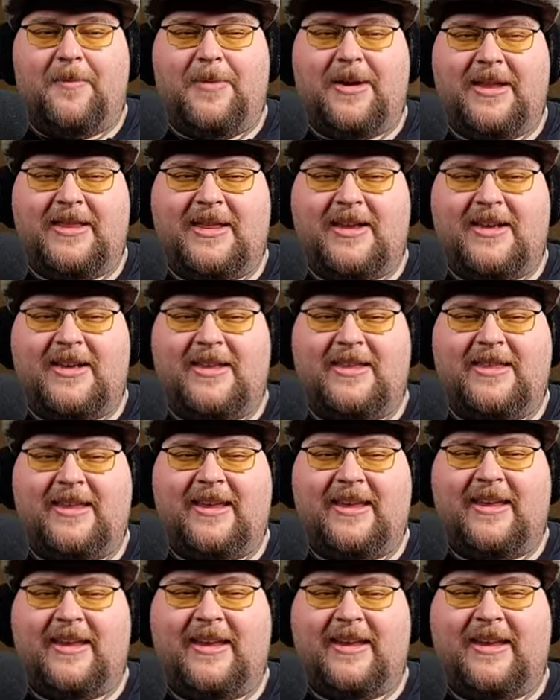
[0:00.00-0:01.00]
But the
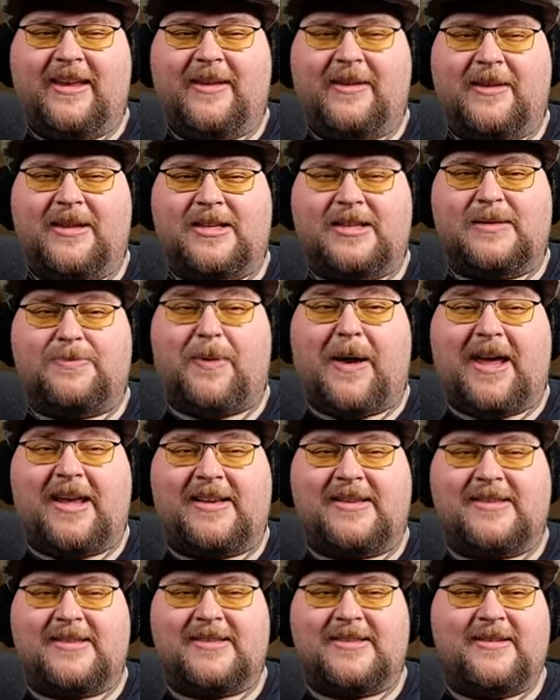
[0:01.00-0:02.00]

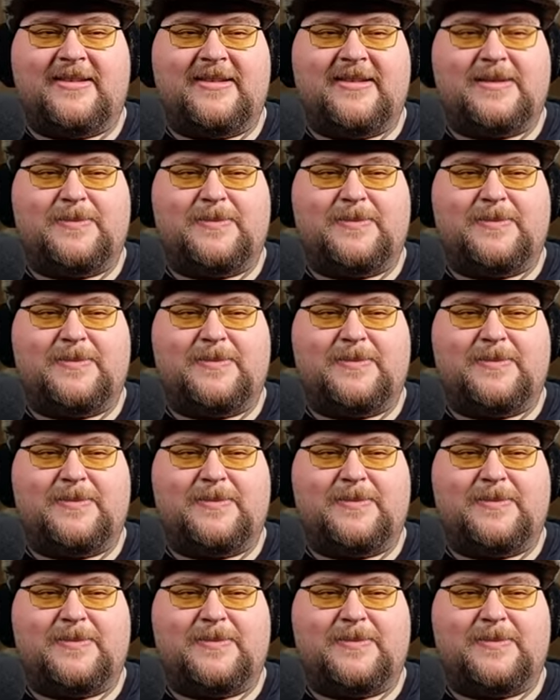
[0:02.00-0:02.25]
spikes,